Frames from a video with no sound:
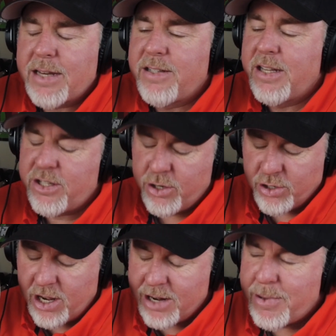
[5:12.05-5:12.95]
Excellent. So
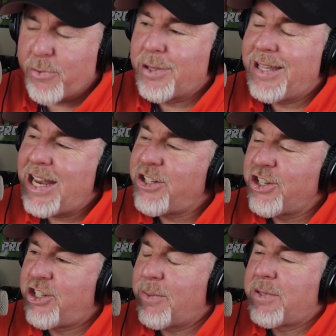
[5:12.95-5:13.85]
you're talking about
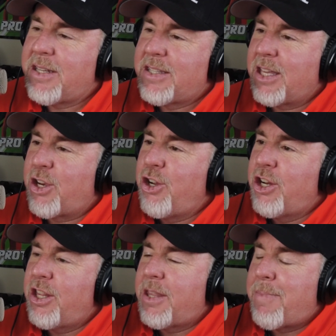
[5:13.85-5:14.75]
relationships as
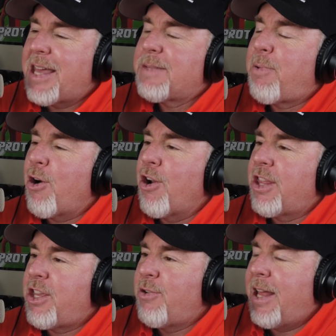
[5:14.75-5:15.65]
the best
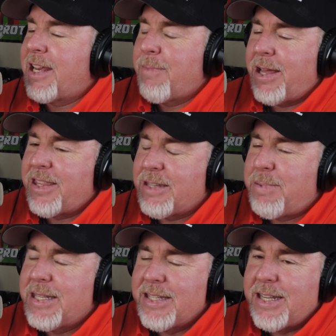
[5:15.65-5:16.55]
part that you like about
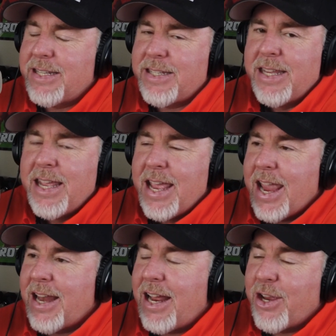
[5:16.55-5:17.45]
this business.
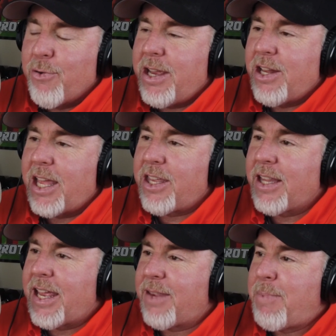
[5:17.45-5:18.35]
And I agree,
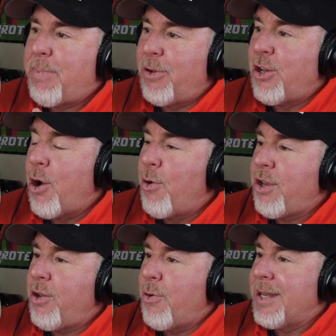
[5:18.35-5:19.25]
like people
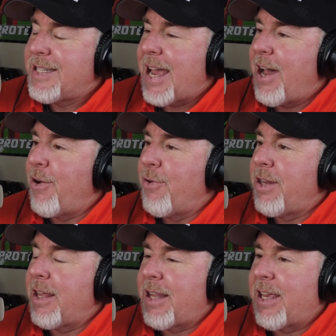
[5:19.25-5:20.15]
know you in
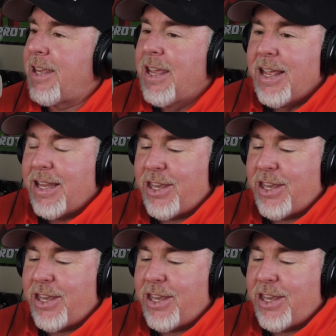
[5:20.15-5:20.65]
town, like